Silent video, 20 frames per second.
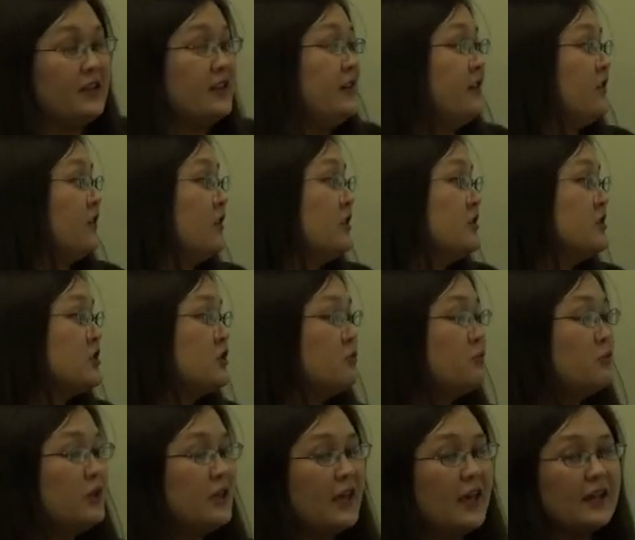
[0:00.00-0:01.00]
so we
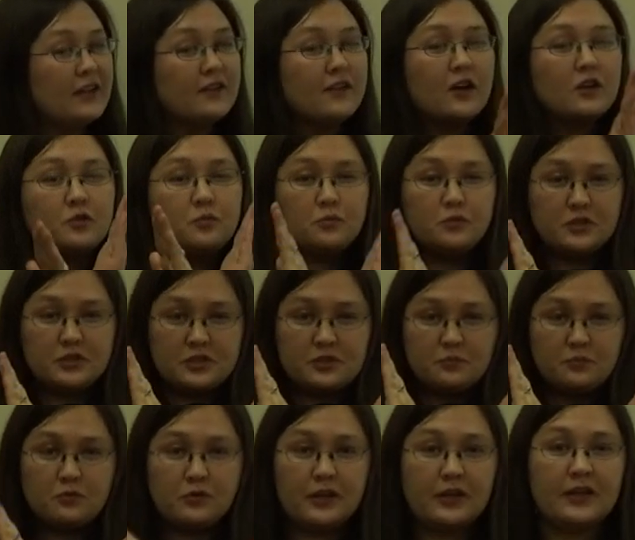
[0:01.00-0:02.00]
cannot put spring
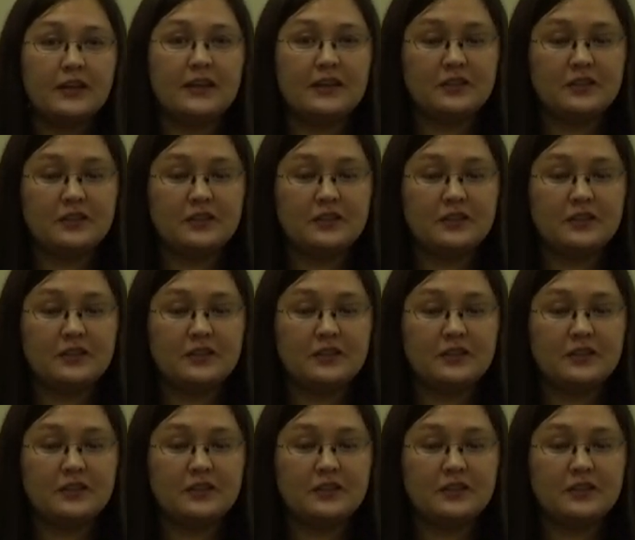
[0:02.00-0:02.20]
into the